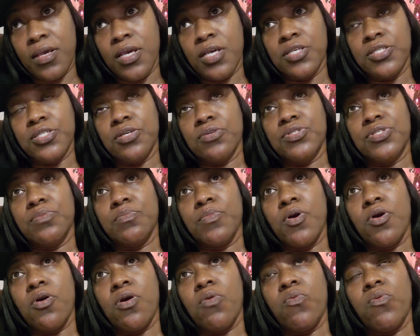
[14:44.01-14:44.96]
So
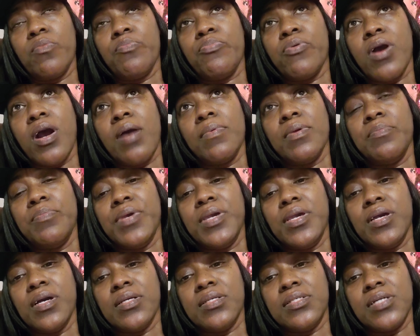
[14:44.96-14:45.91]
tomorrow will probably be
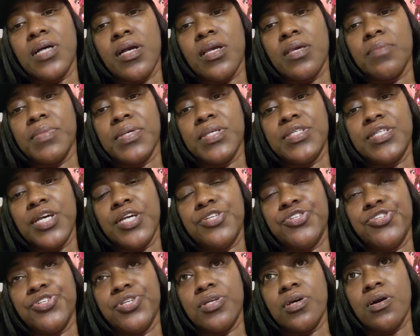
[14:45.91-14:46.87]
a
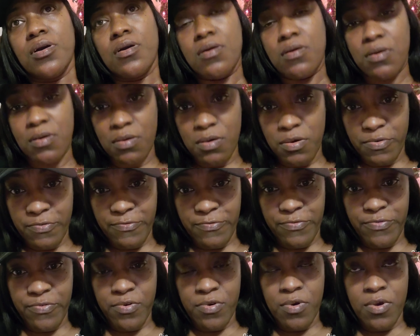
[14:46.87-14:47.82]
documentation of